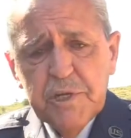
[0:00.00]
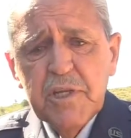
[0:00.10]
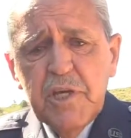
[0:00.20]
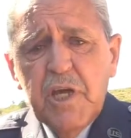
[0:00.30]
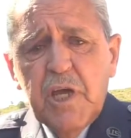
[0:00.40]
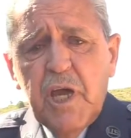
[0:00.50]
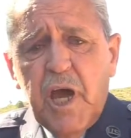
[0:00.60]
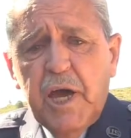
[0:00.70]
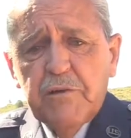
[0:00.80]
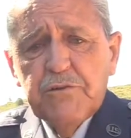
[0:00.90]
But
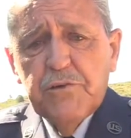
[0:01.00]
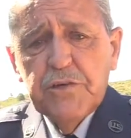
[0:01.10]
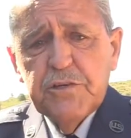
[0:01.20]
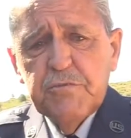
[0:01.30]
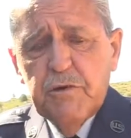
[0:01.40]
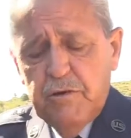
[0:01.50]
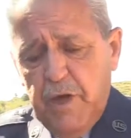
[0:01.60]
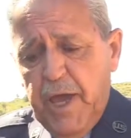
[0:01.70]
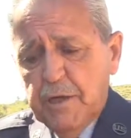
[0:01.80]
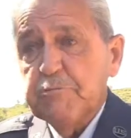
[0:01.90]
I
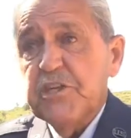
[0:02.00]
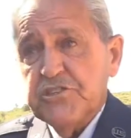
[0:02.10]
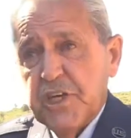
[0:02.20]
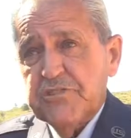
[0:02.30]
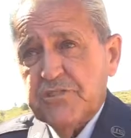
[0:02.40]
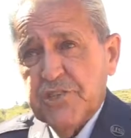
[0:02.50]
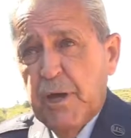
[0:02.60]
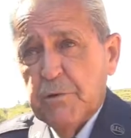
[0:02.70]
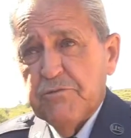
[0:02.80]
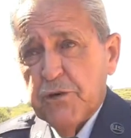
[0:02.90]
had a PCS
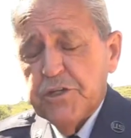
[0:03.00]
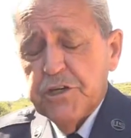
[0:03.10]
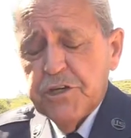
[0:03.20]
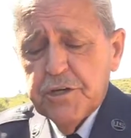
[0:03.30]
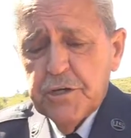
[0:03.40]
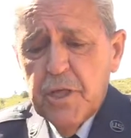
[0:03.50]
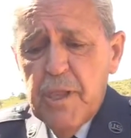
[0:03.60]
assignment for a year,